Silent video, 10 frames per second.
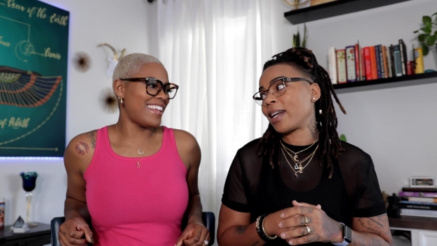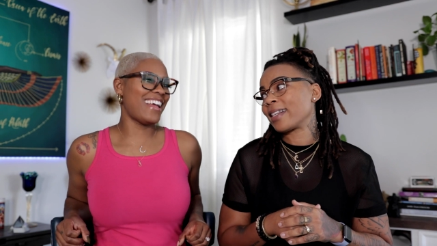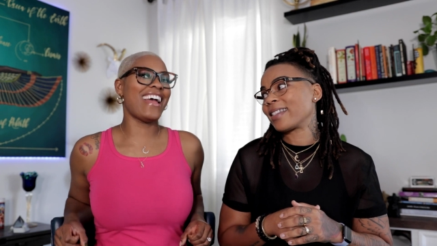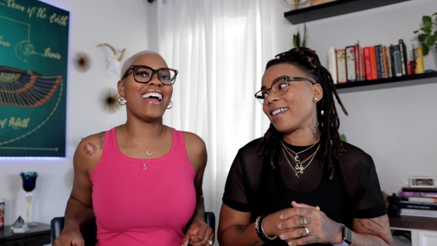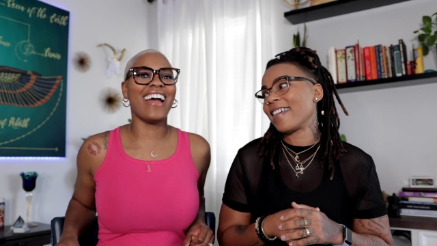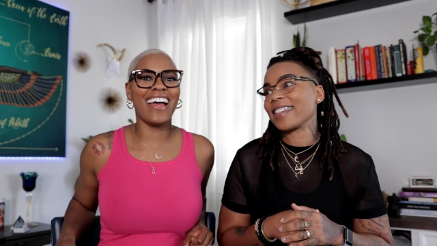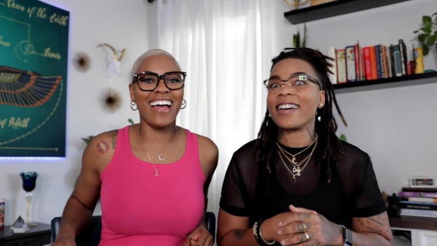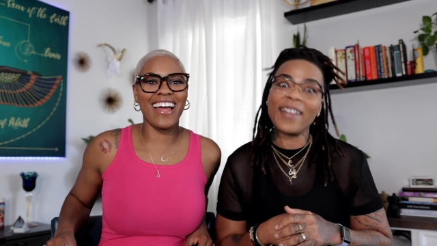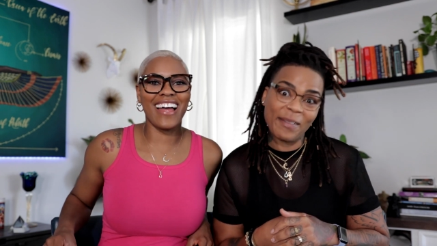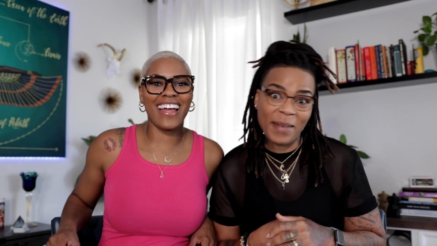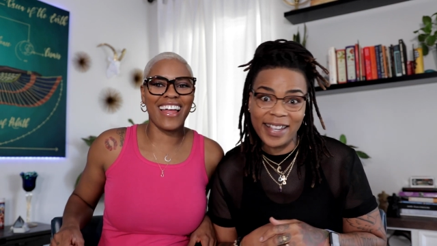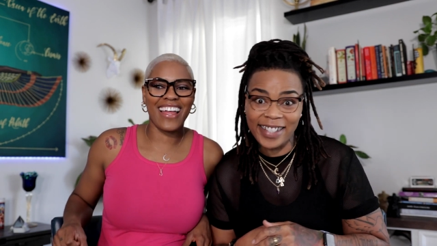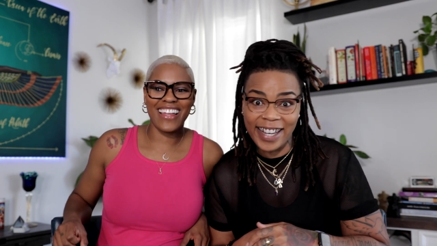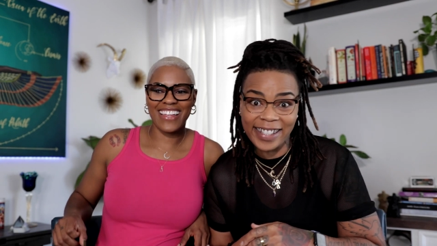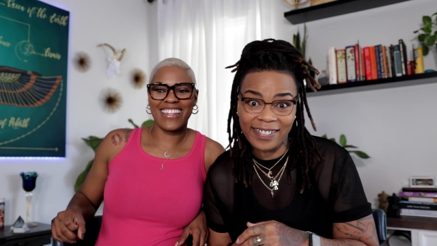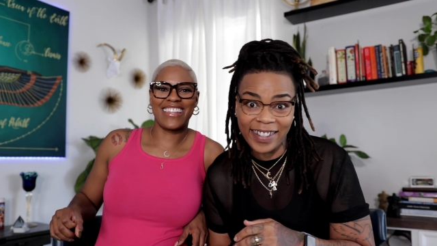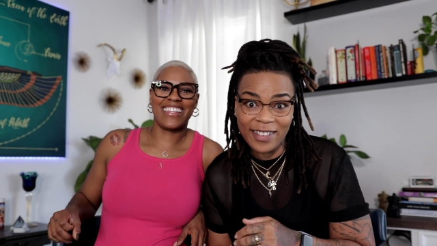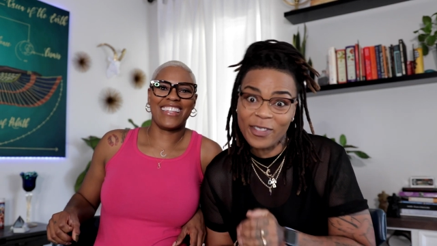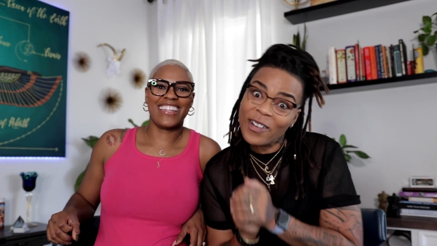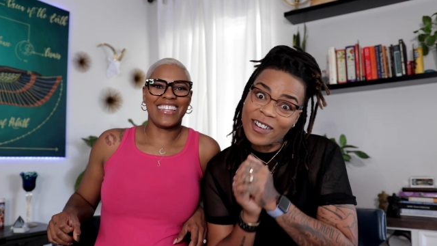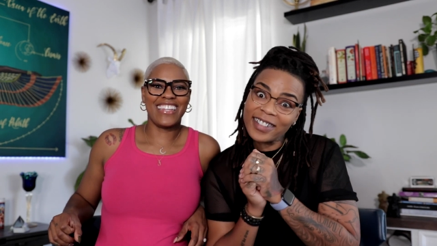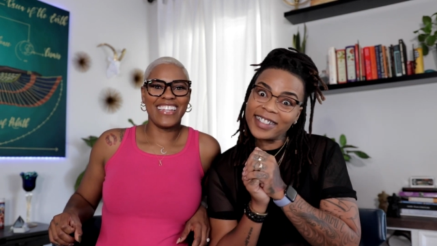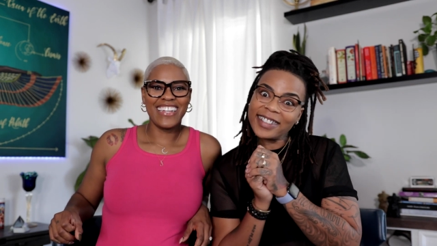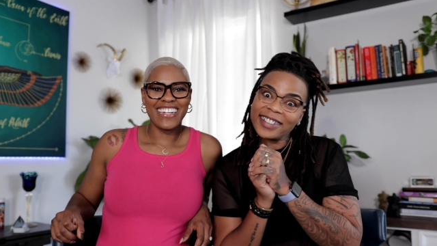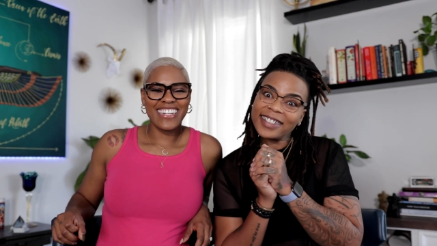Speaker 1: when I started talking about Jacksonville, Florida.